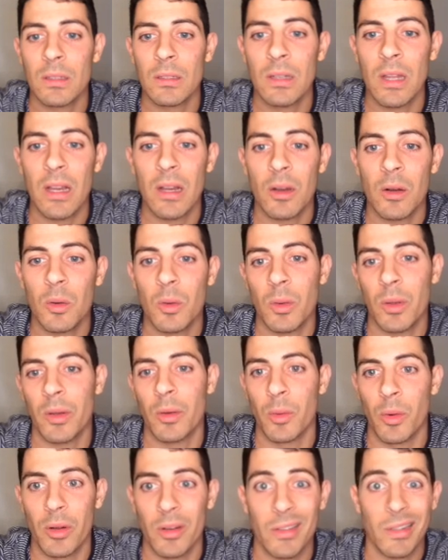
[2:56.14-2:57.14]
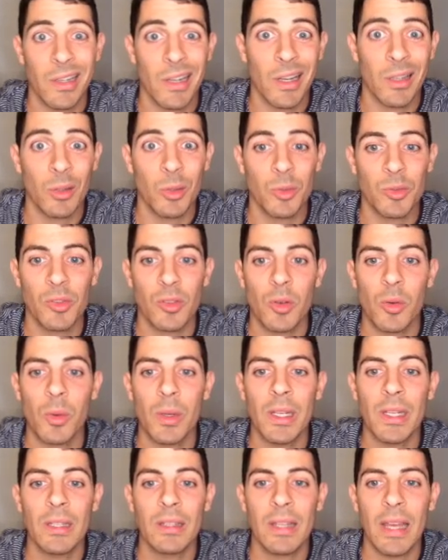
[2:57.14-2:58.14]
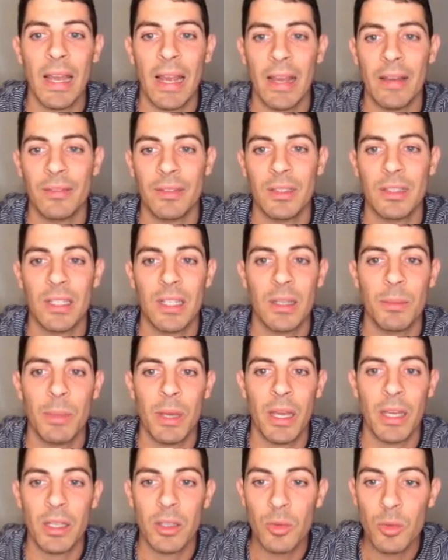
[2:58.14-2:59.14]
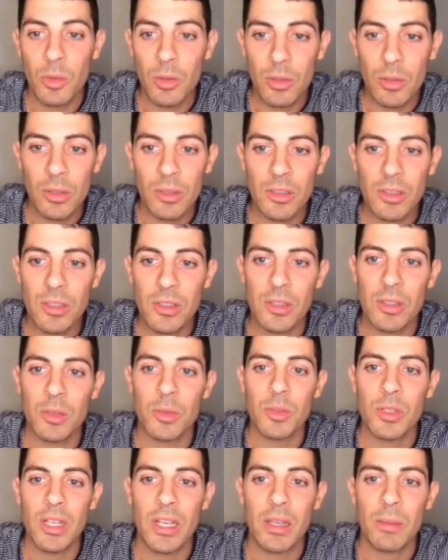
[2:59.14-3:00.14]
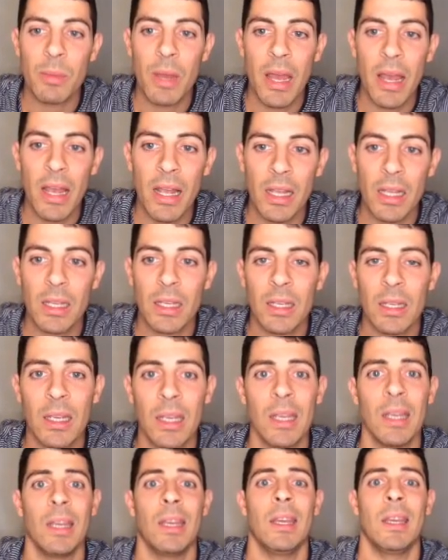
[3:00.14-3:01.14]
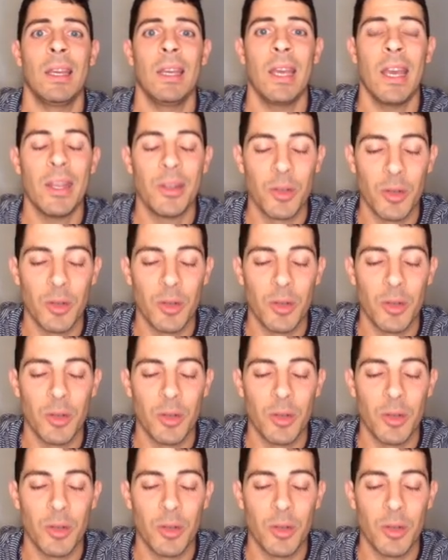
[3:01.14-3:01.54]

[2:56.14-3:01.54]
Now, in order to not lose the queen, they have to take back yours, you take back, and